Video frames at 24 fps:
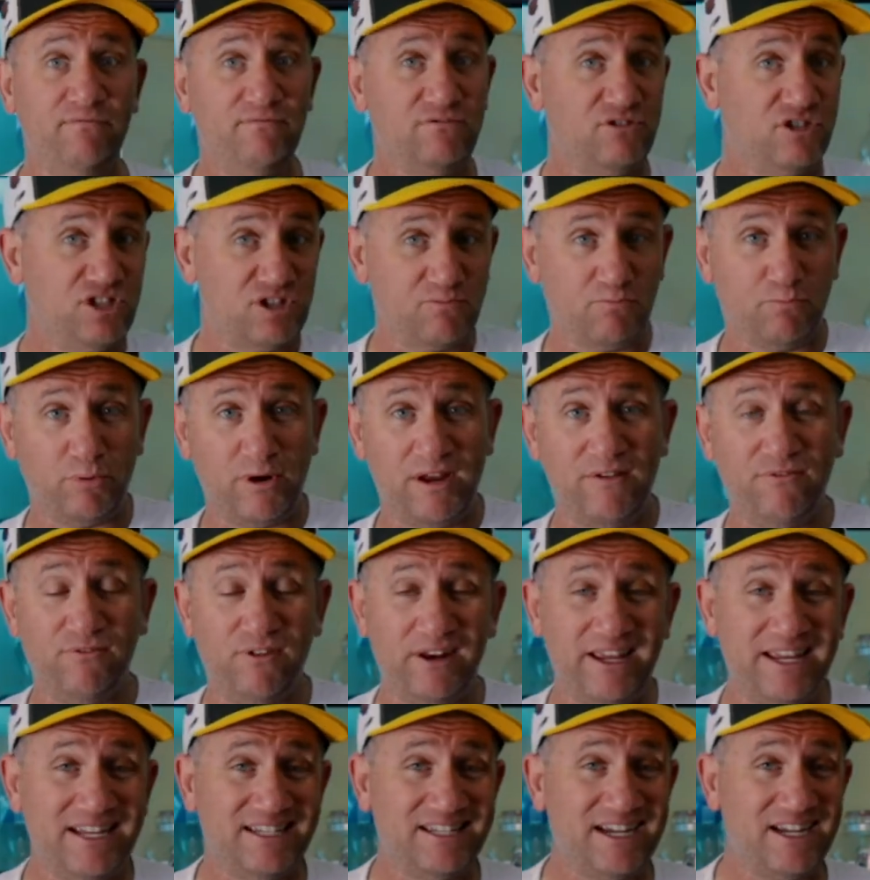Just
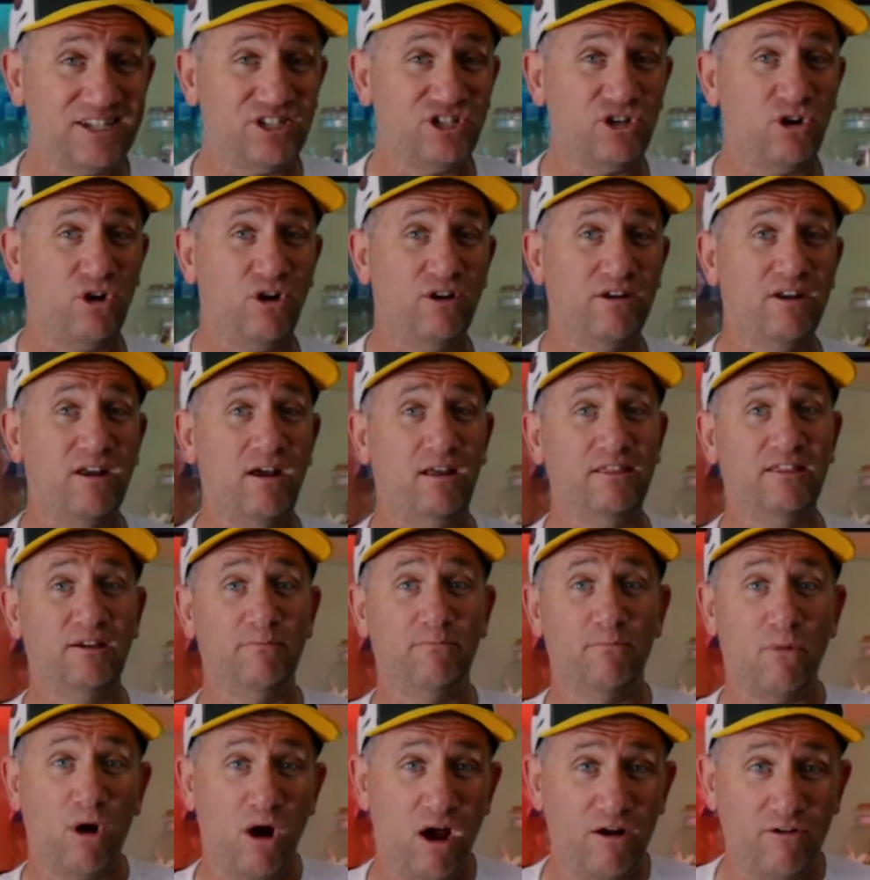briefly touch on the
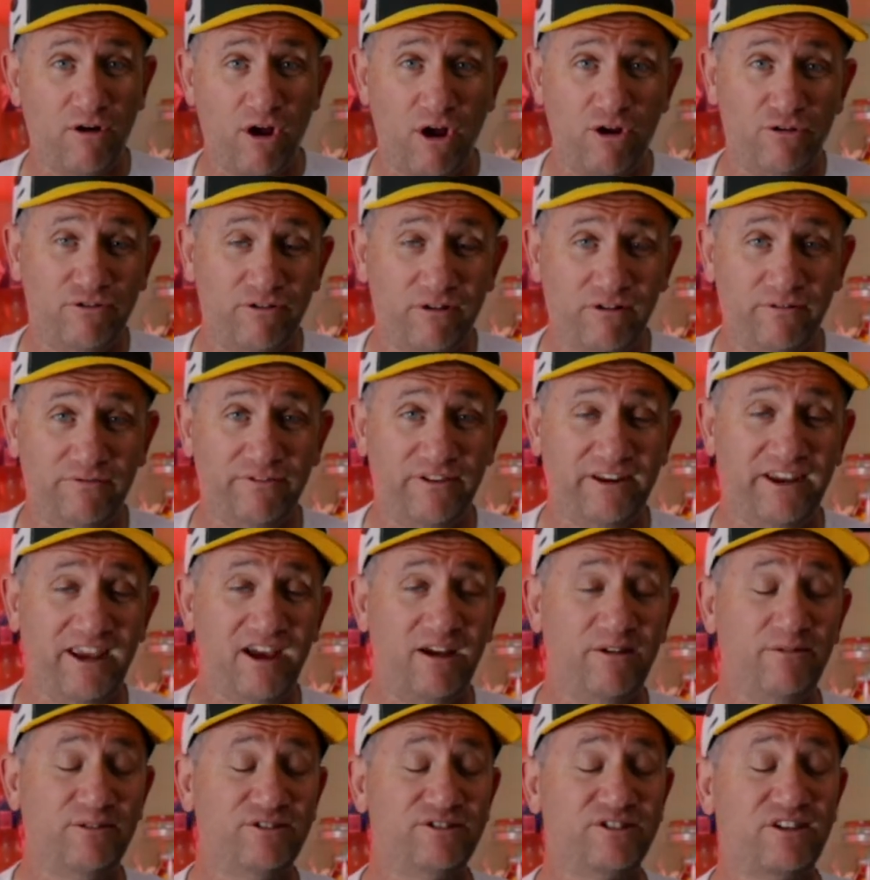My Road Reel
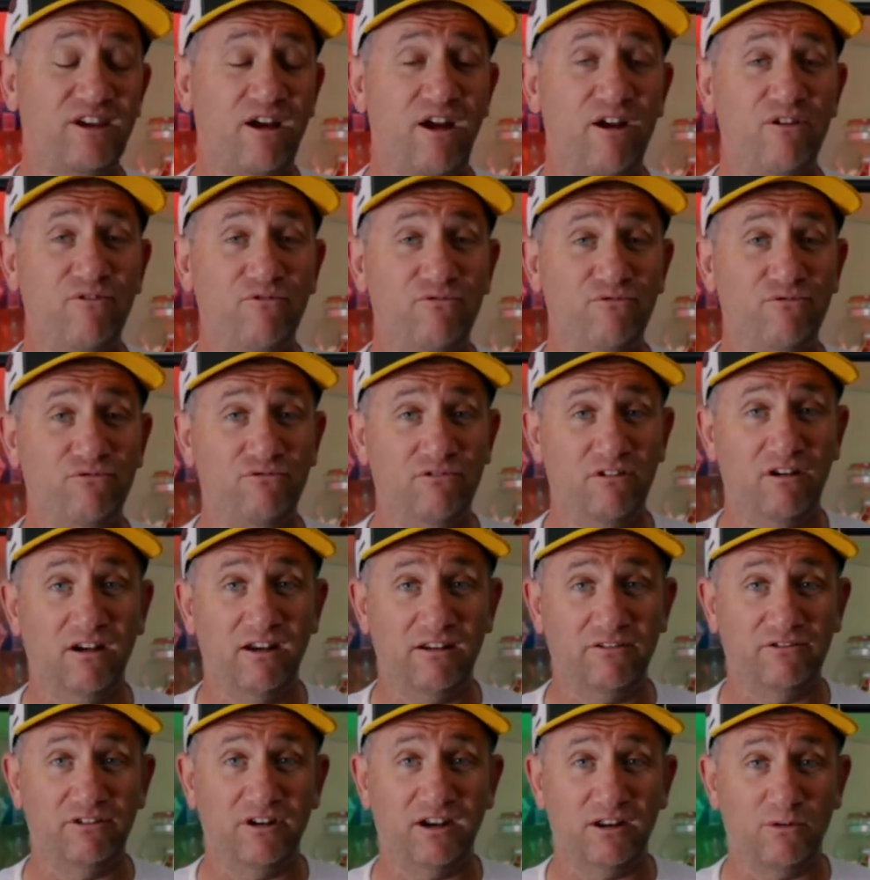video is going
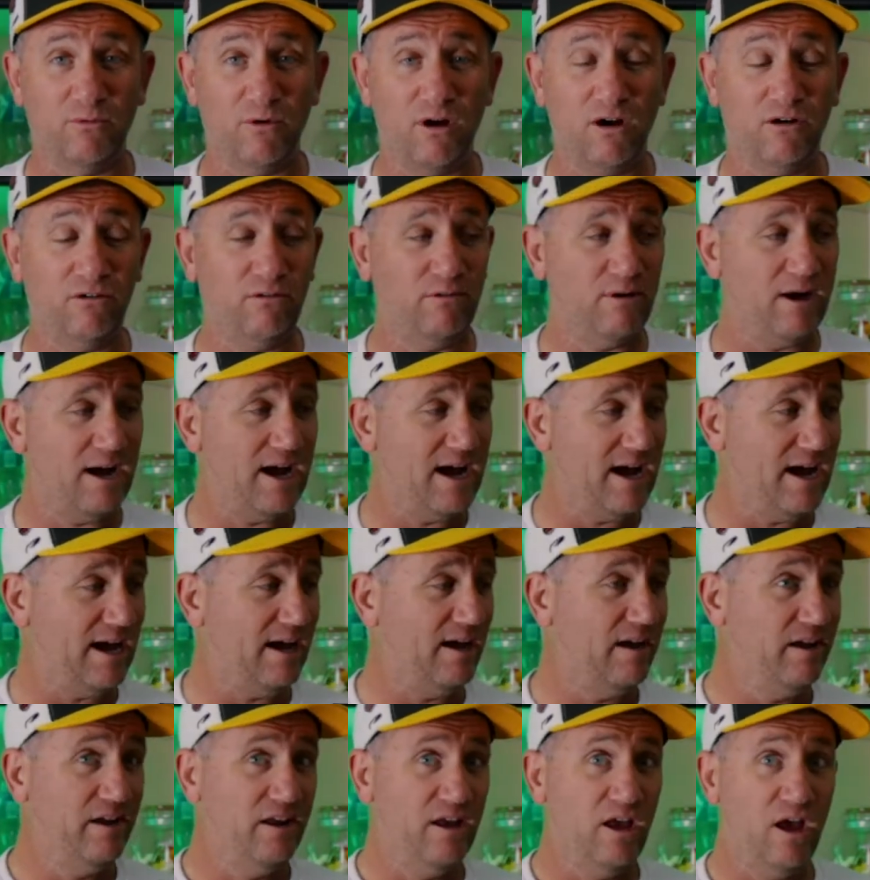really well. I
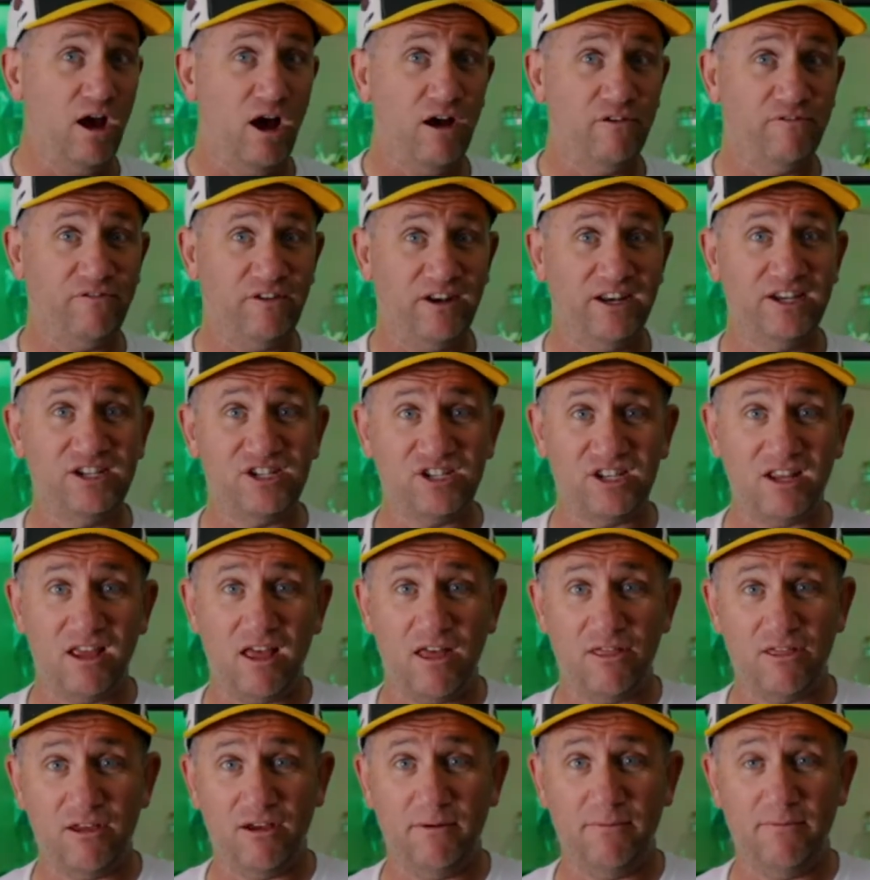finished
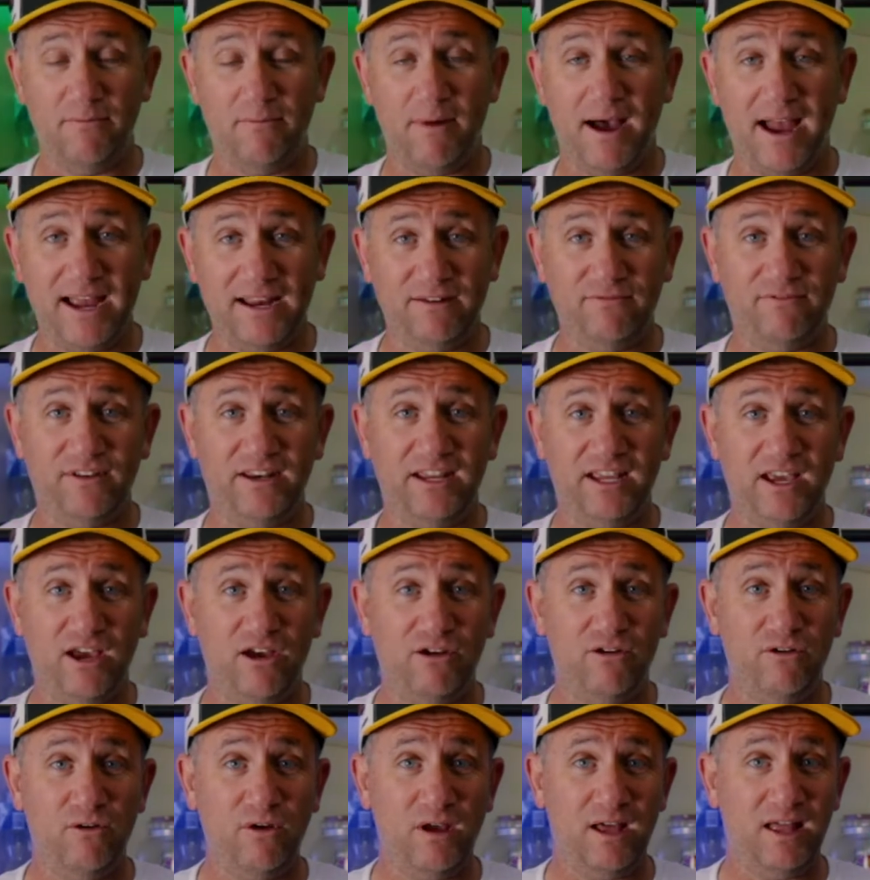the main
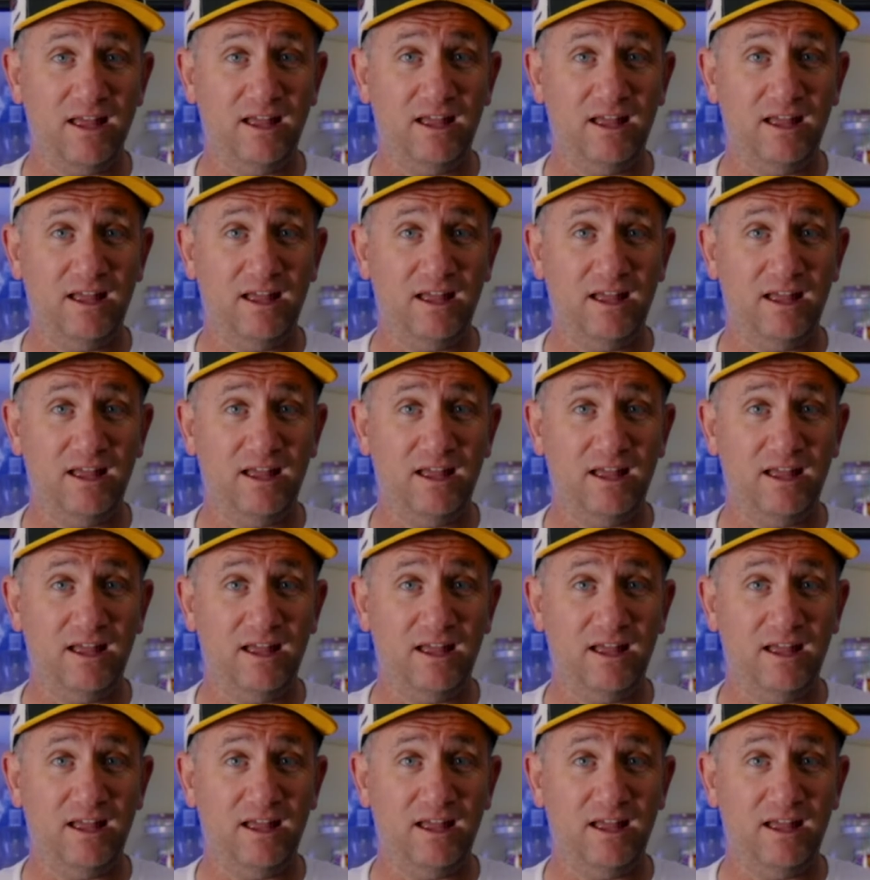video